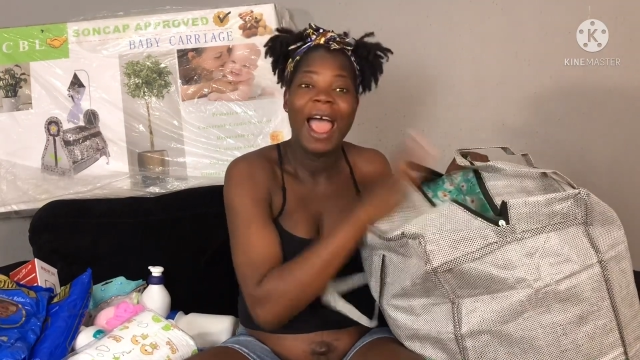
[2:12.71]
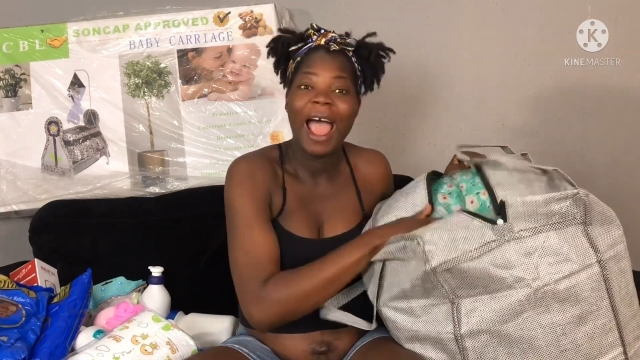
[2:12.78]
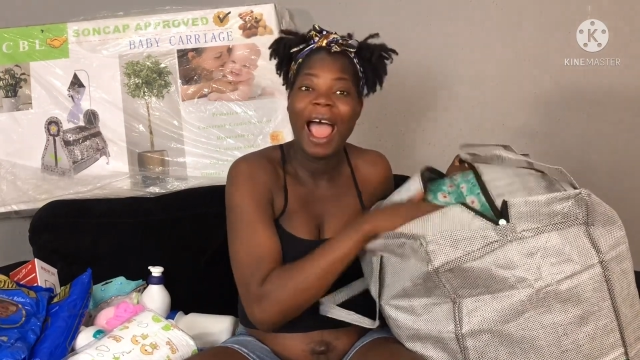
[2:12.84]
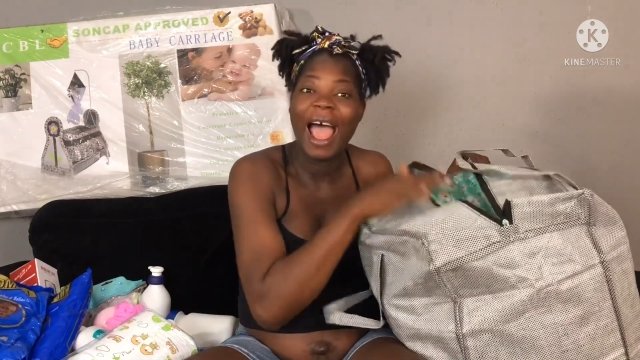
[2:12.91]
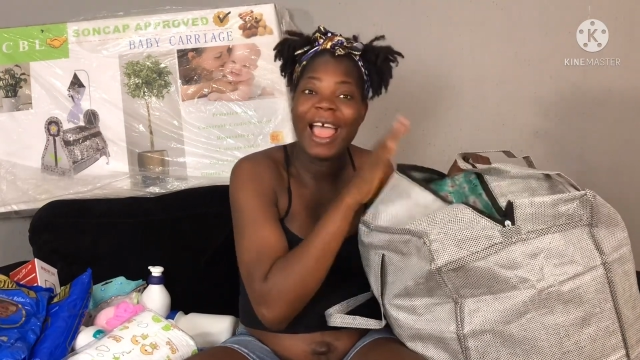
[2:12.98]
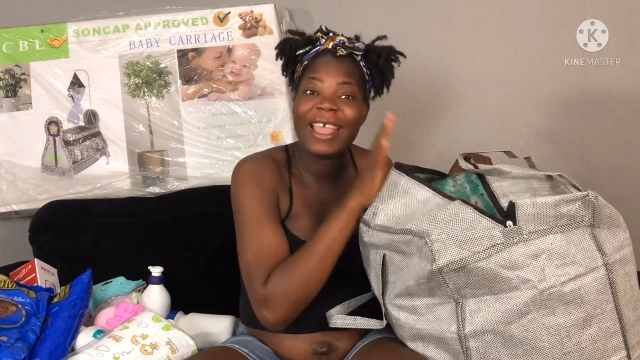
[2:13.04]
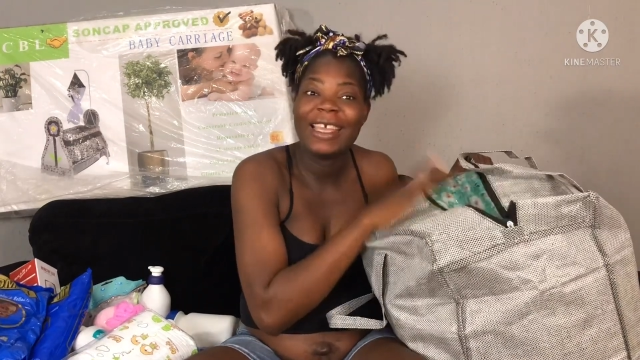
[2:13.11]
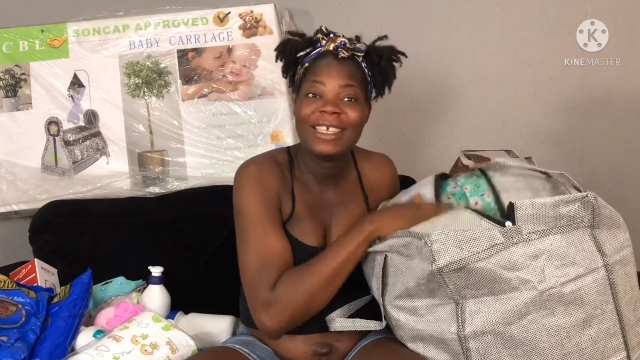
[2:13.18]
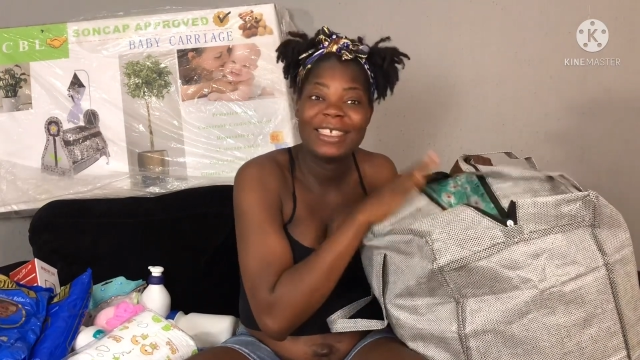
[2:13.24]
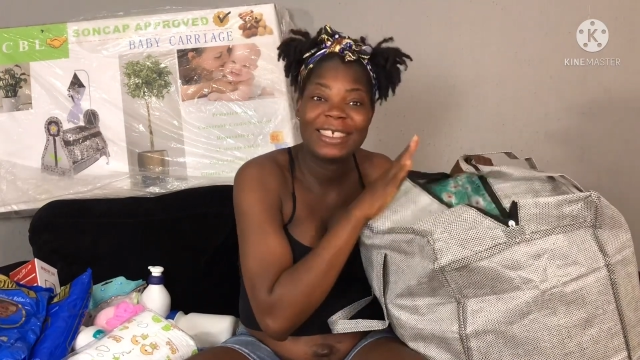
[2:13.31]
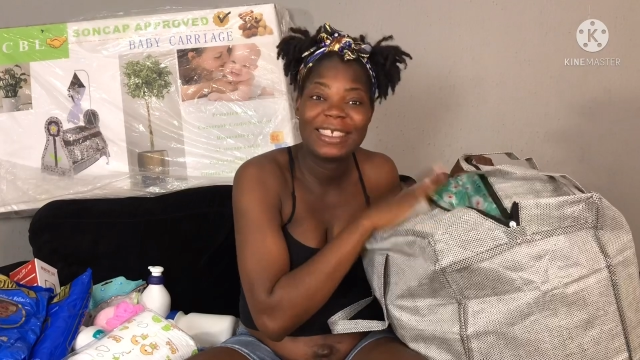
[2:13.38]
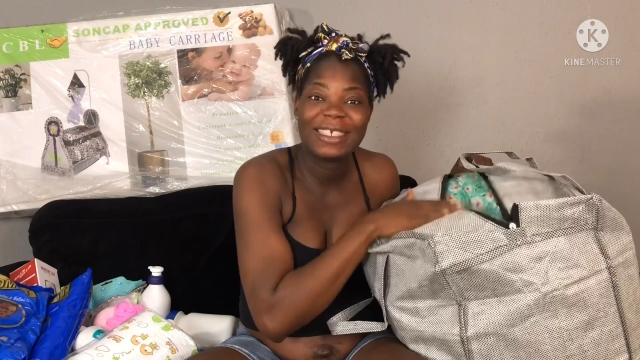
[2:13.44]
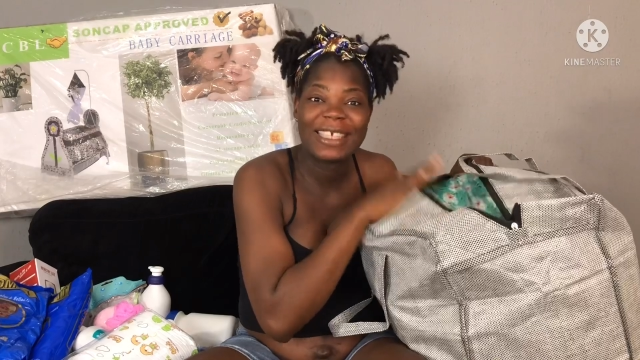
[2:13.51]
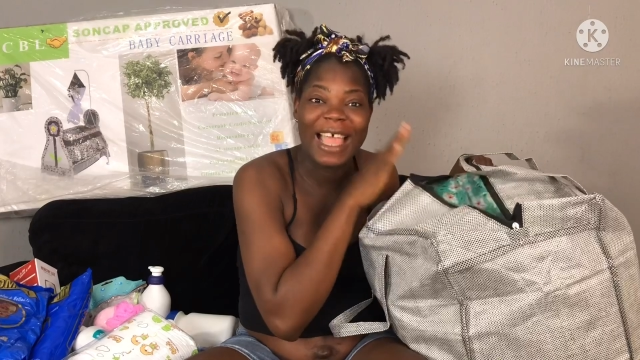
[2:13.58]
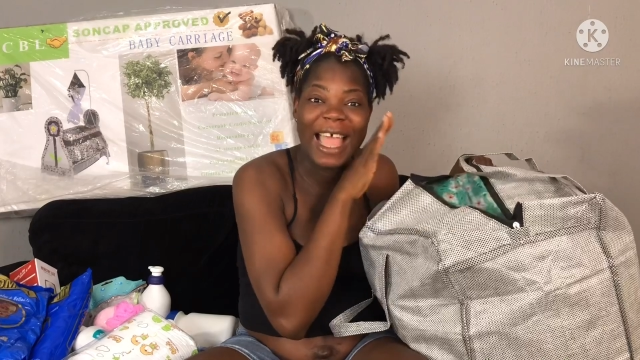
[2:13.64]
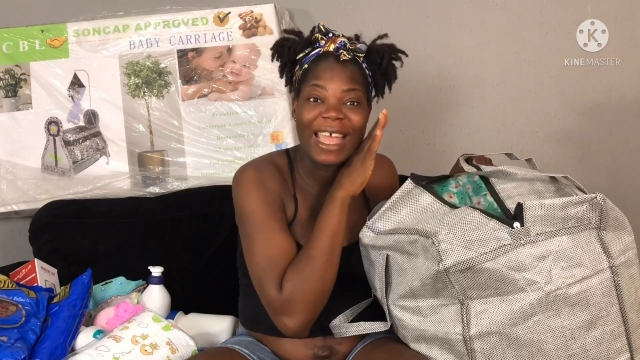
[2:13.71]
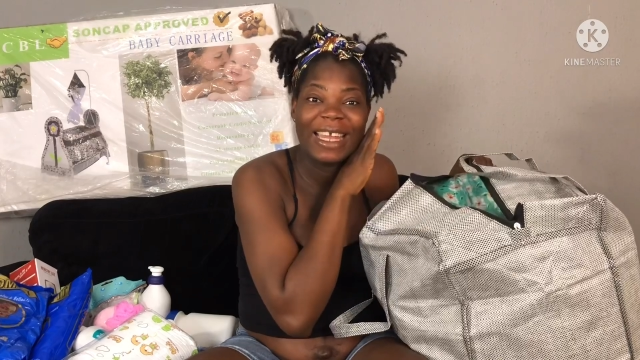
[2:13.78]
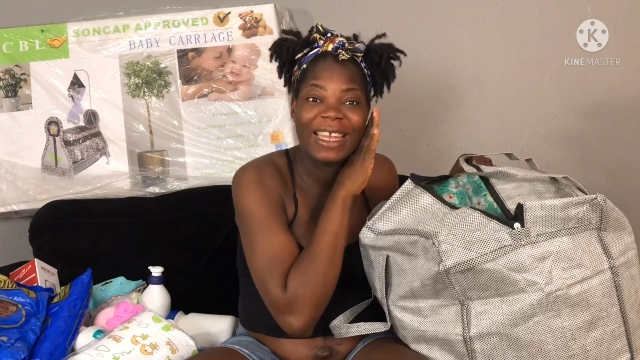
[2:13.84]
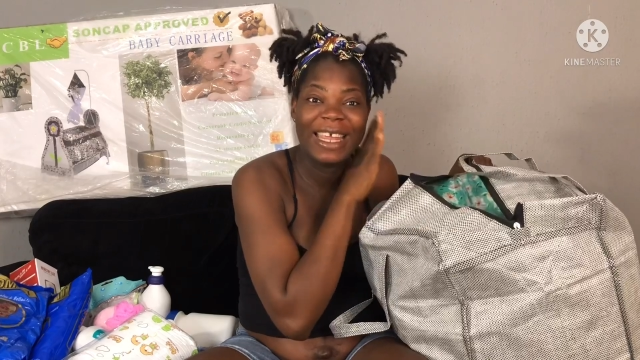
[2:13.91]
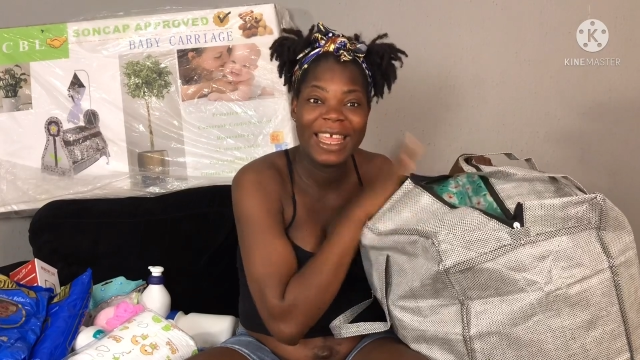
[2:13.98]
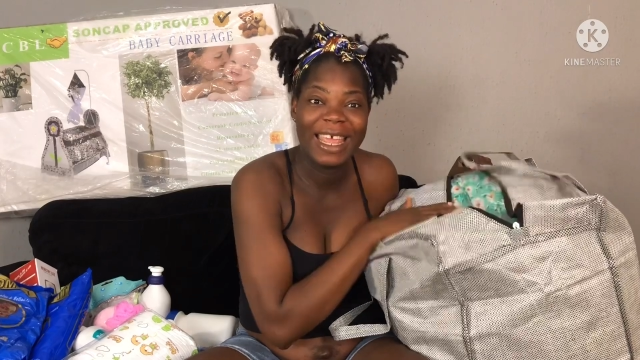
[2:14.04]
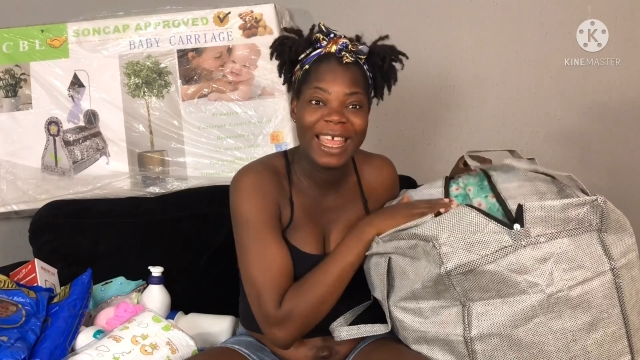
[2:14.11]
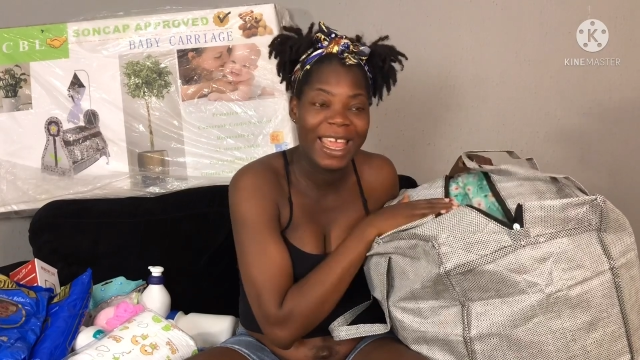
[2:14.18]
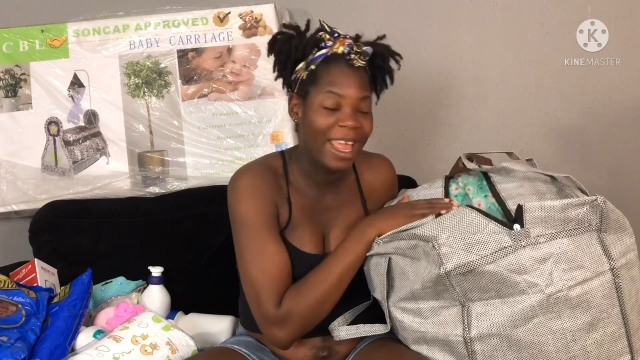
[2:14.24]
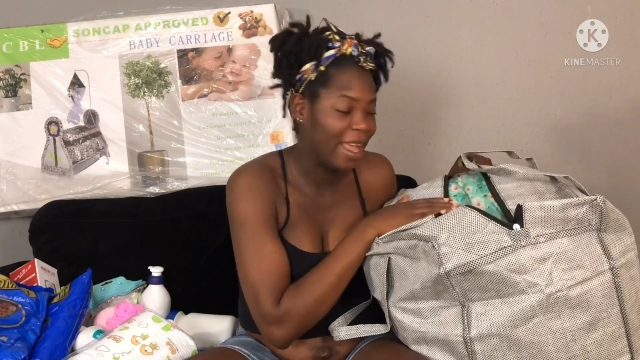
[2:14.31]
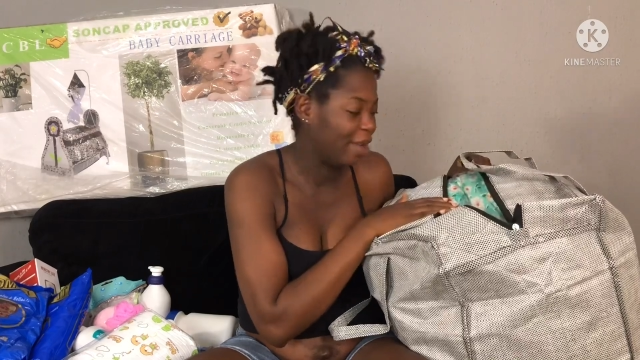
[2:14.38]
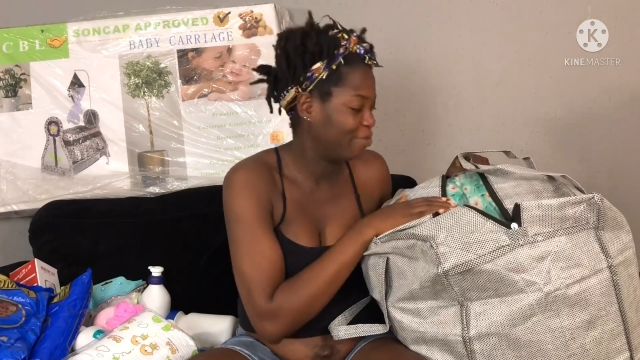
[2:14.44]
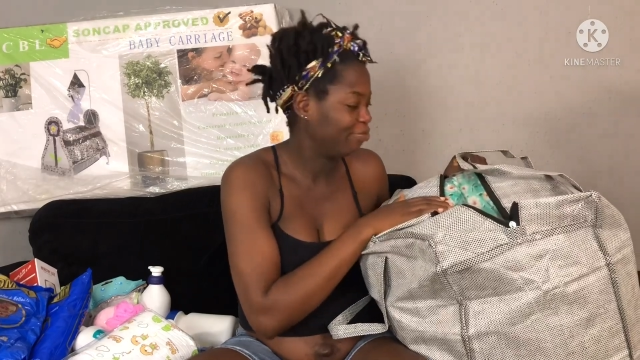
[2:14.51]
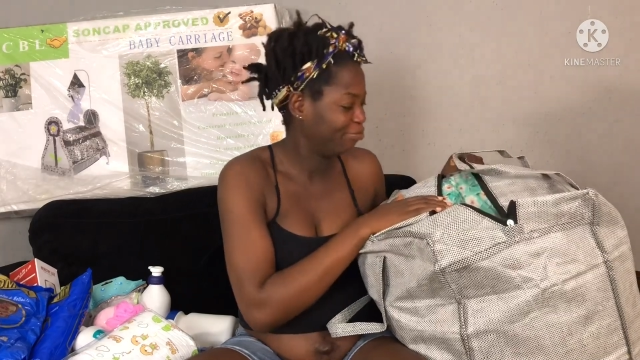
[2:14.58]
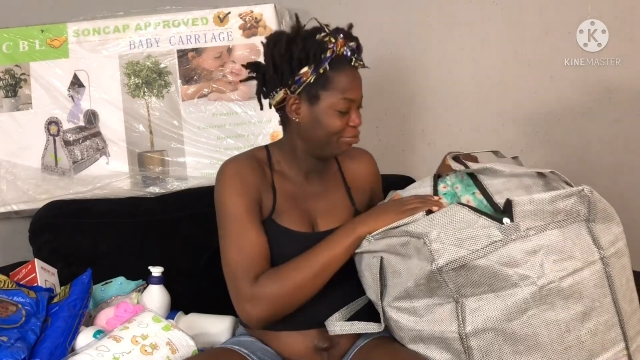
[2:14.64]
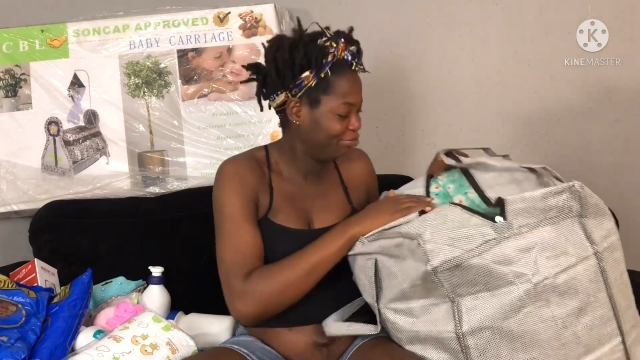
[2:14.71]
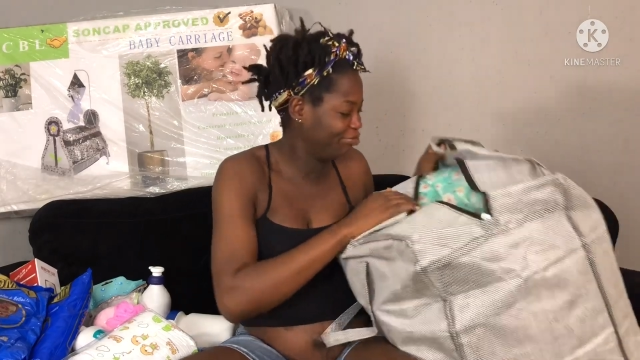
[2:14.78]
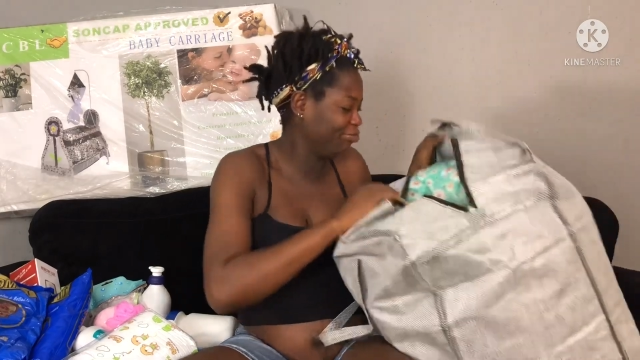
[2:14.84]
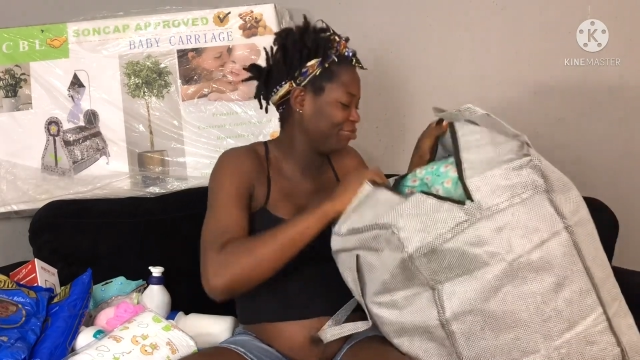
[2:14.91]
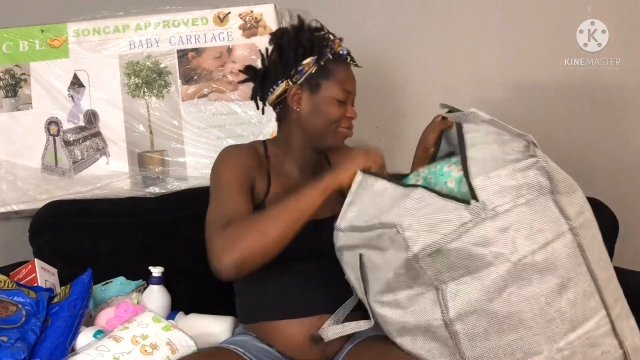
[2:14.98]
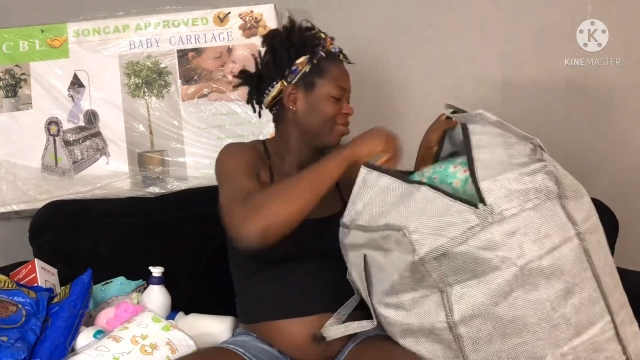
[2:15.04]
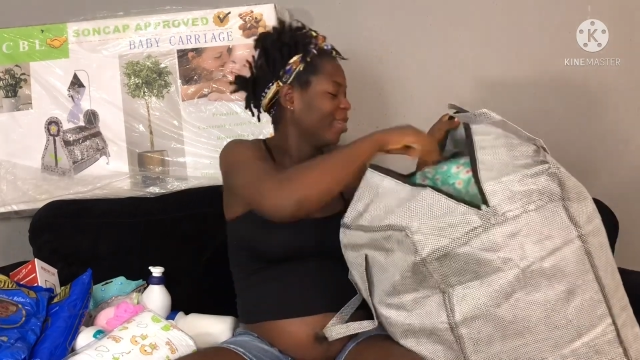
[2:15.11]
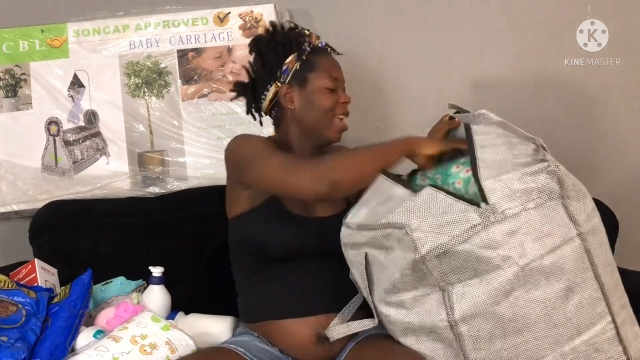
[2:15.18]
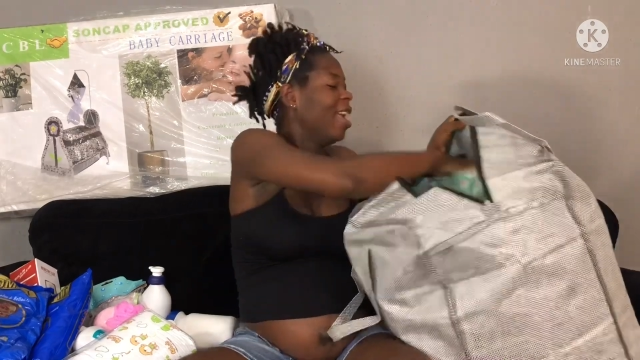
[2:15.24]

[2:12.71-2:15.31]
are inside here. Hmm.